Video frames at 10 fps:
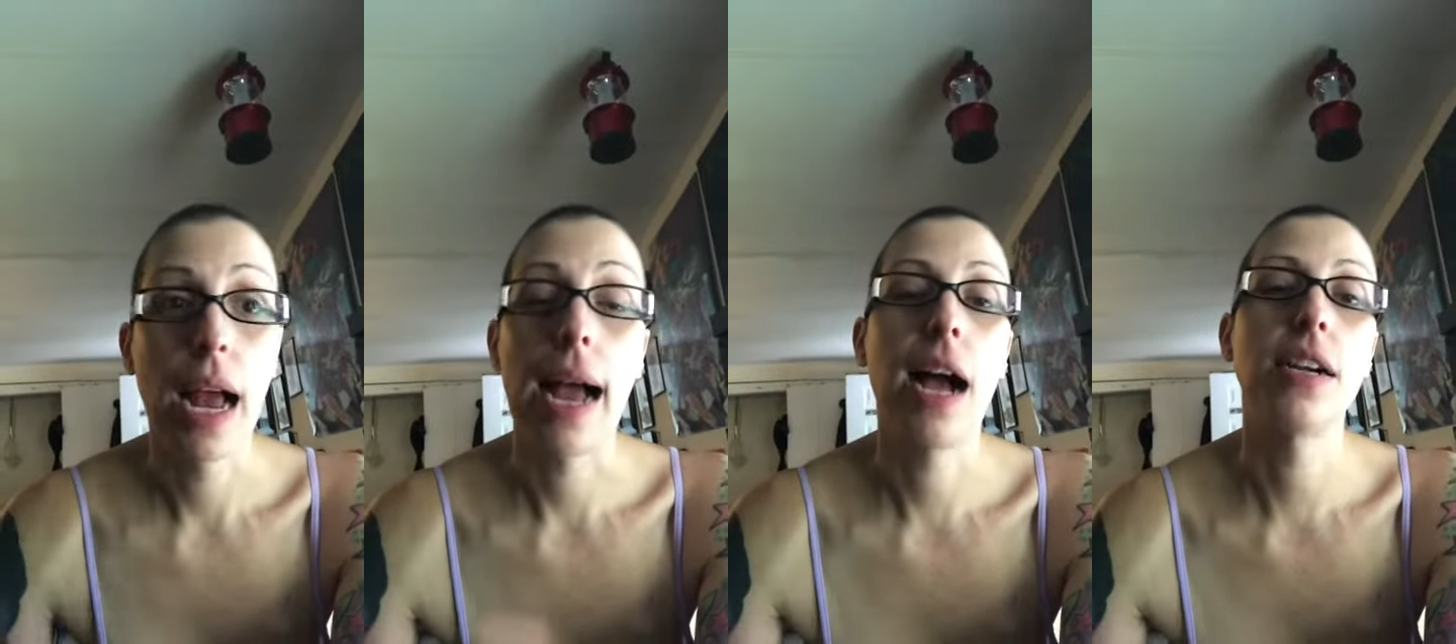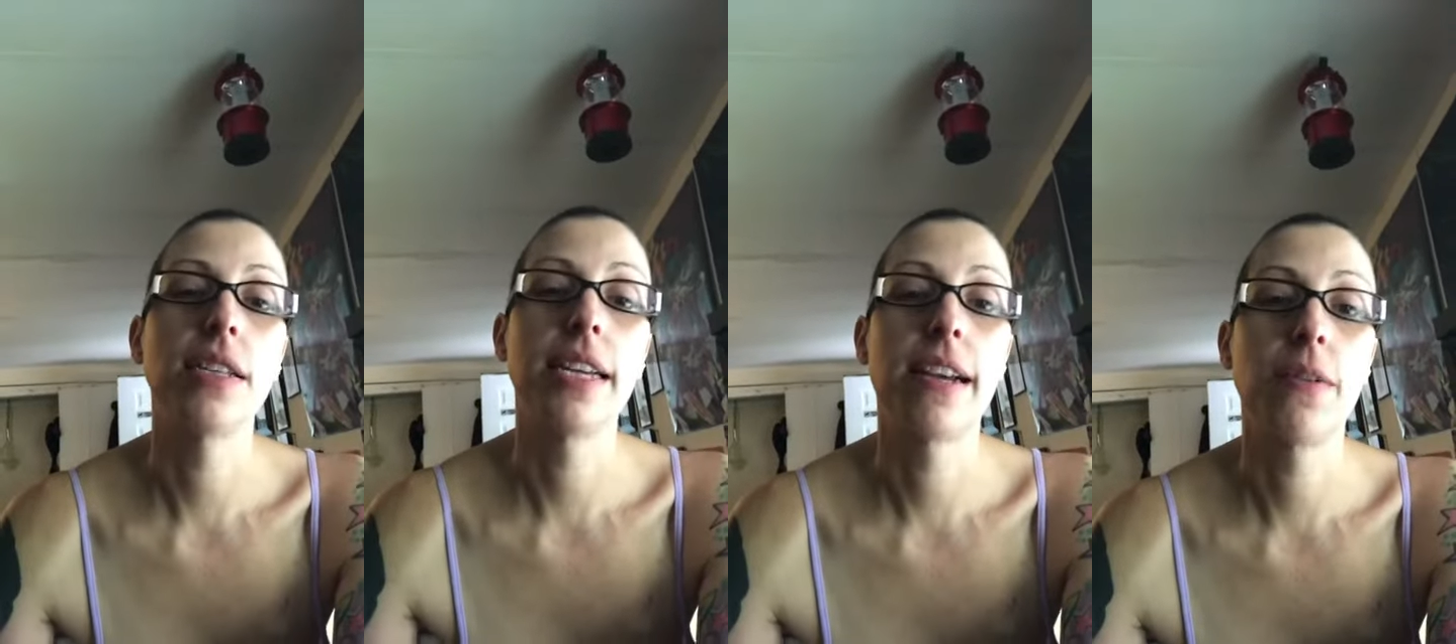I
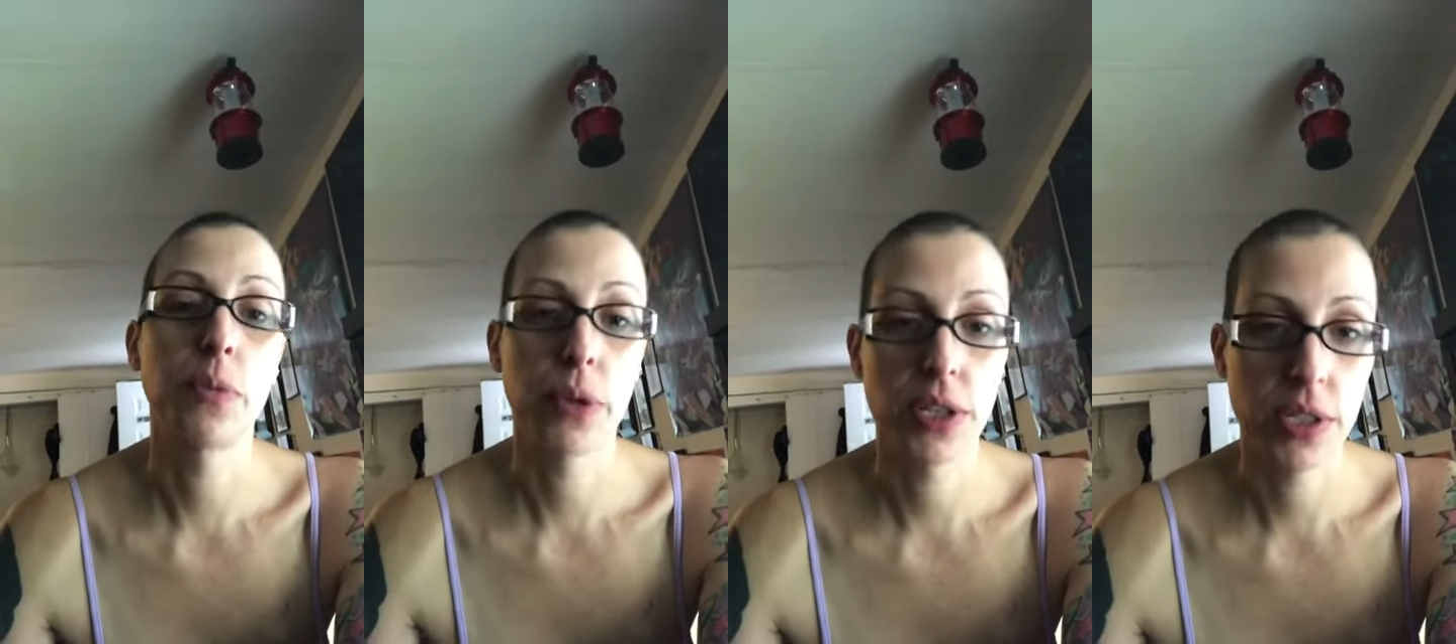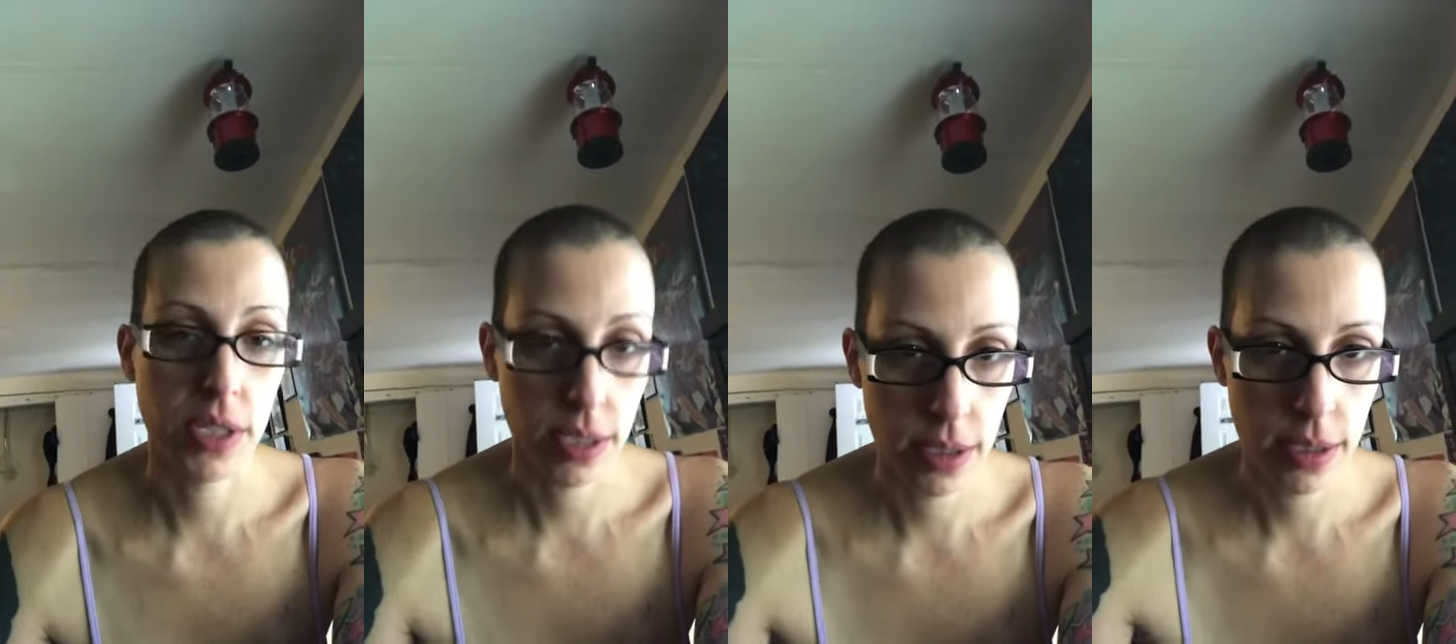only have one
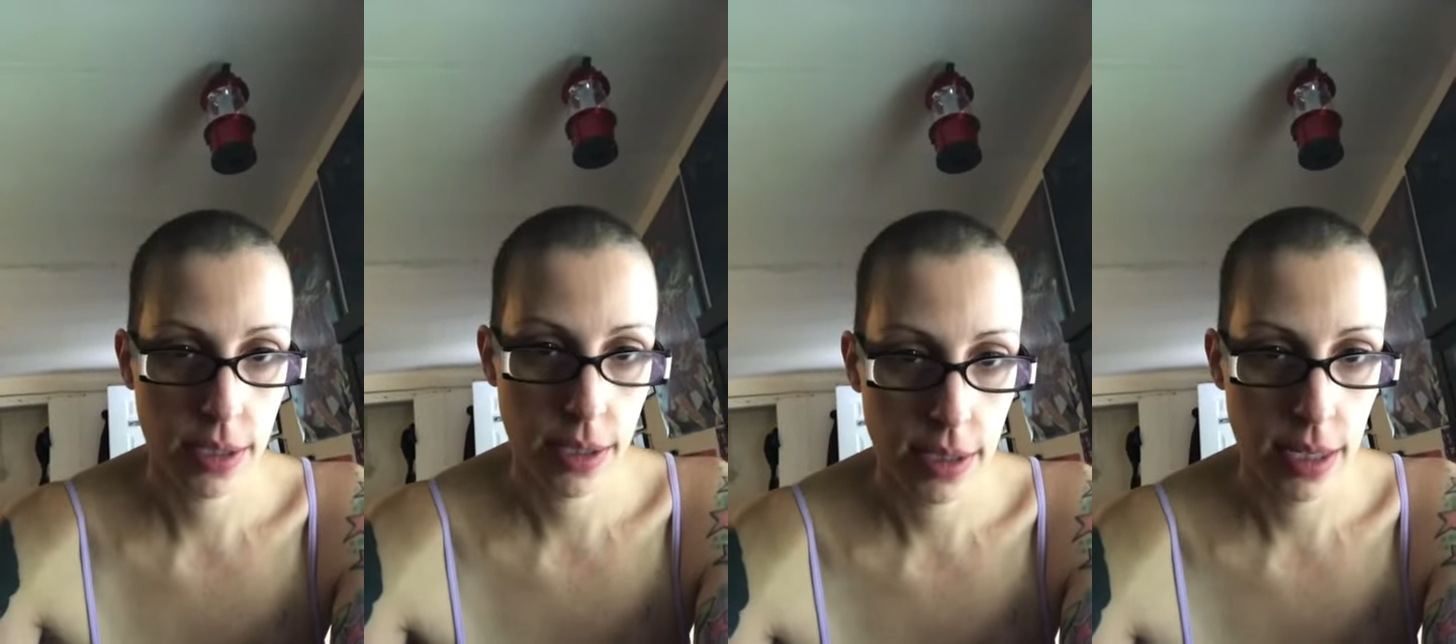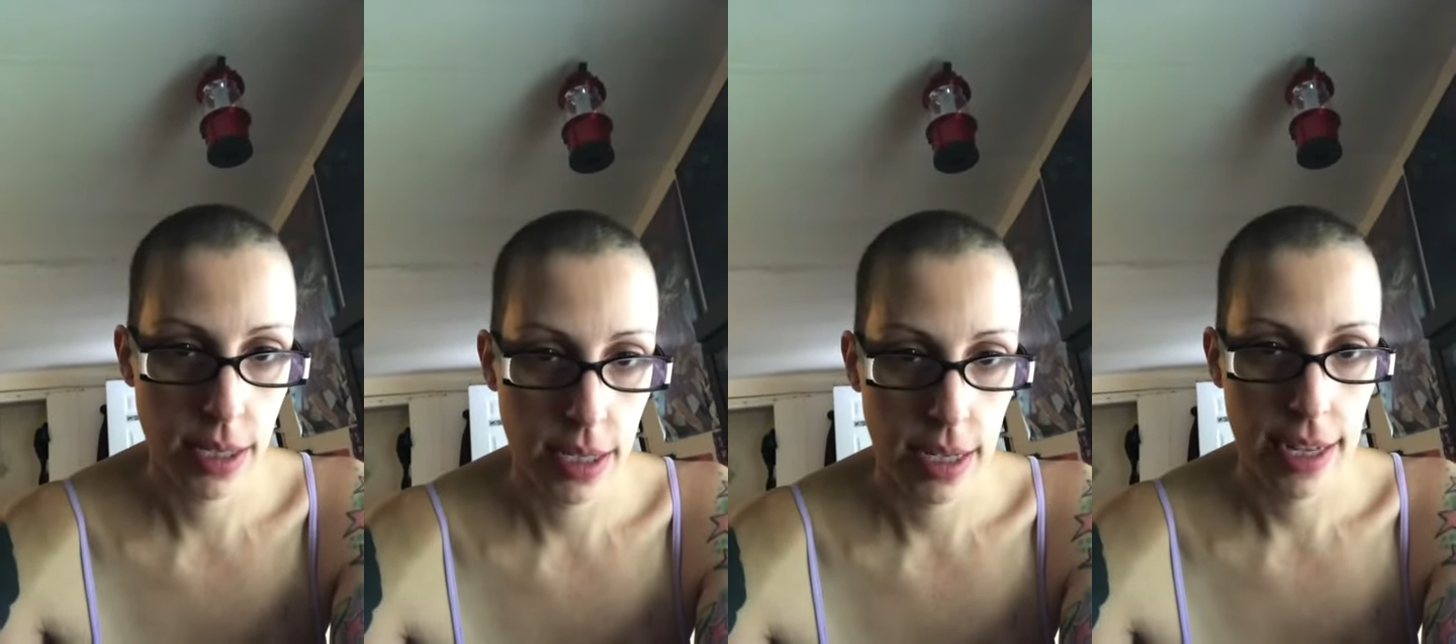person
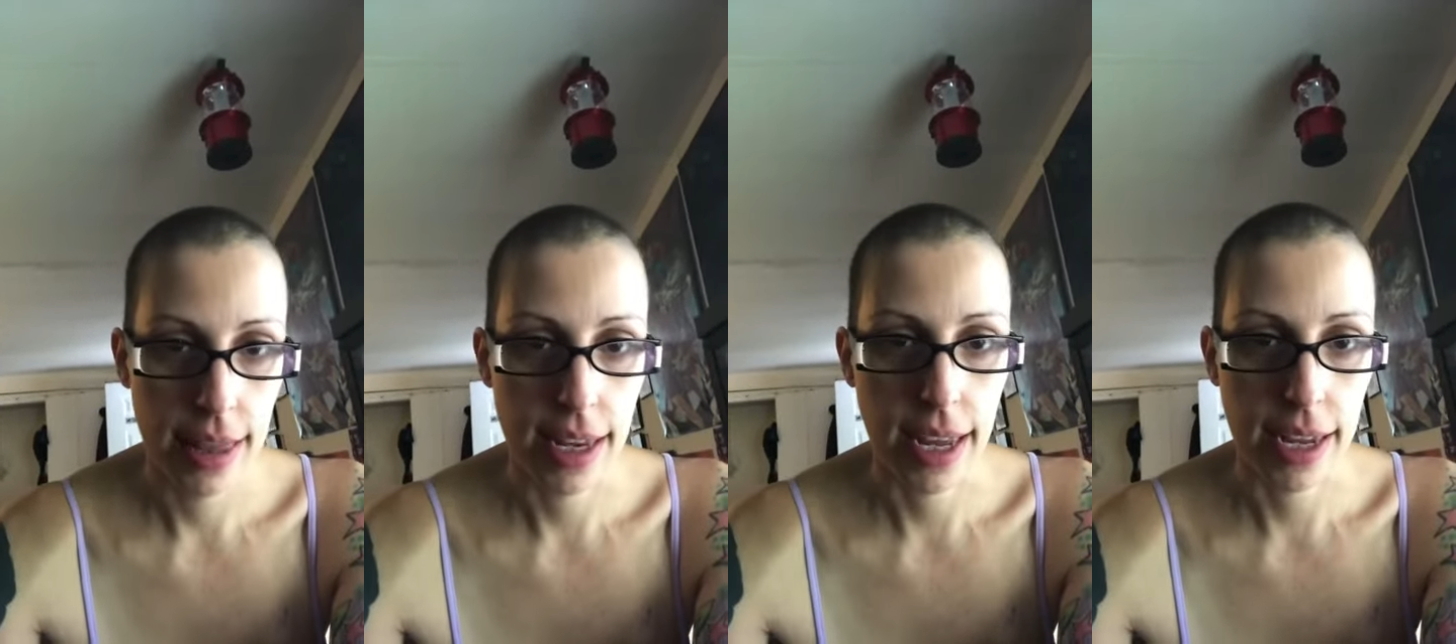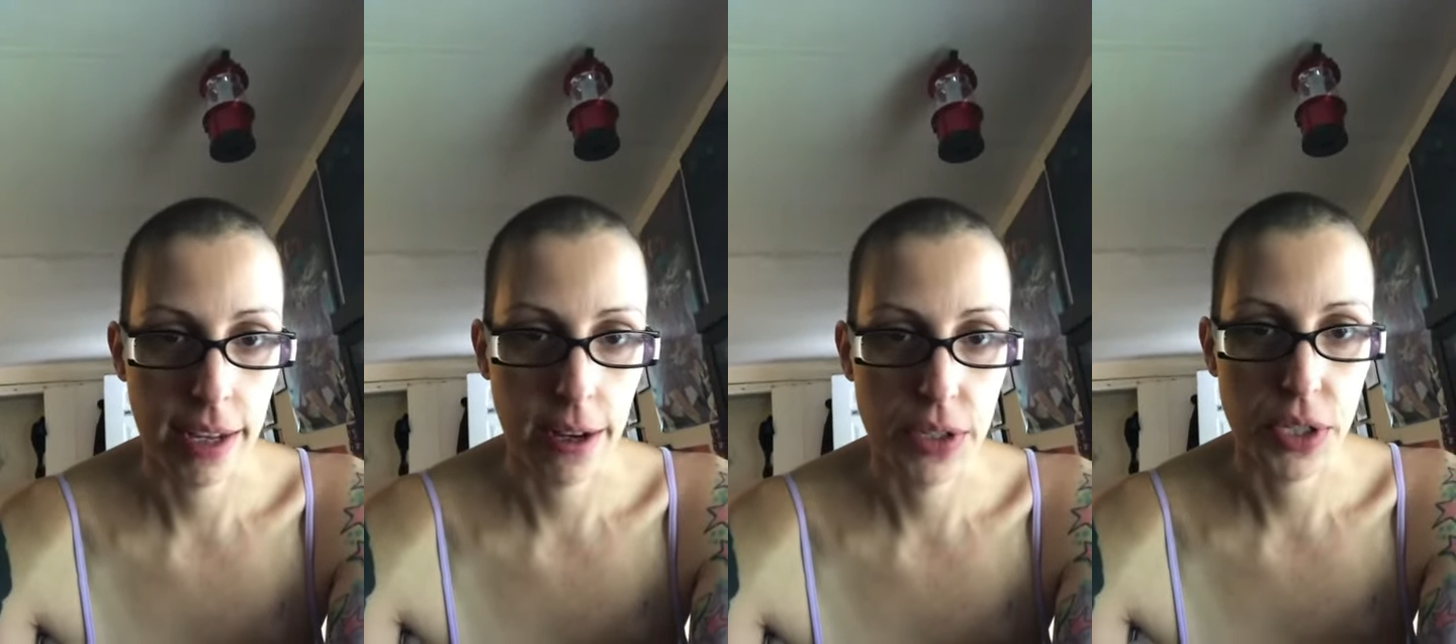that I can
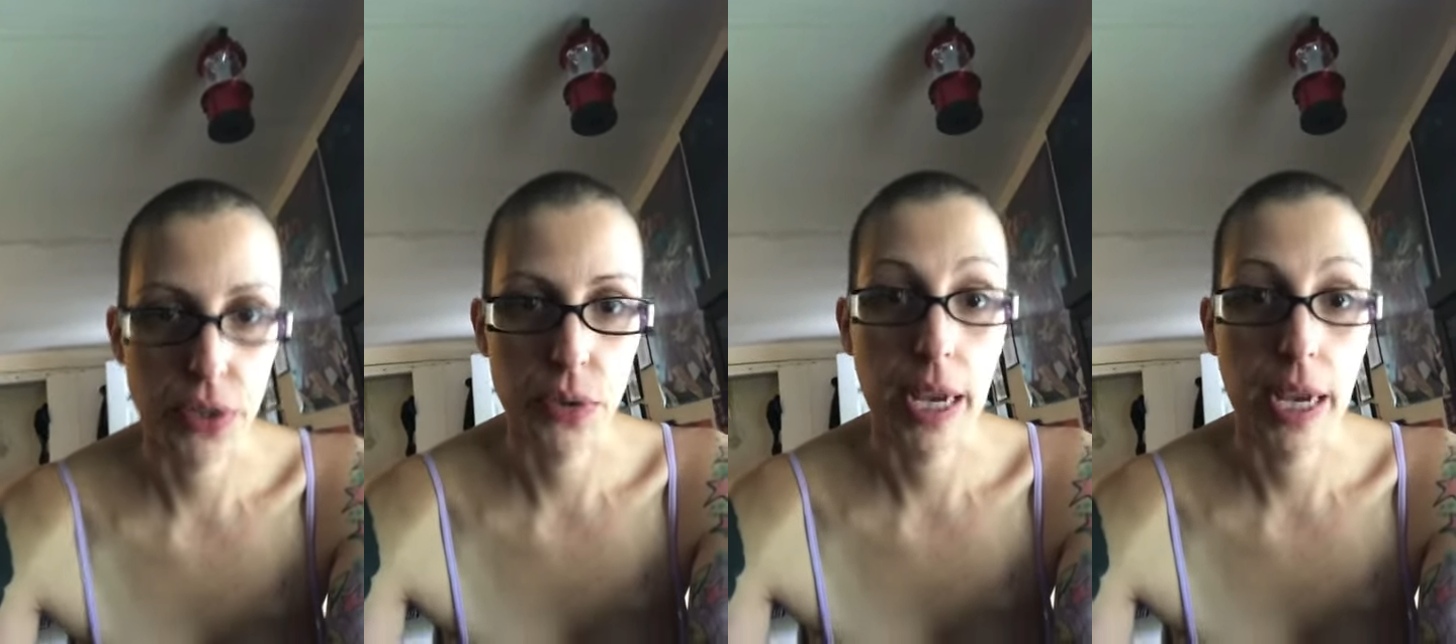go to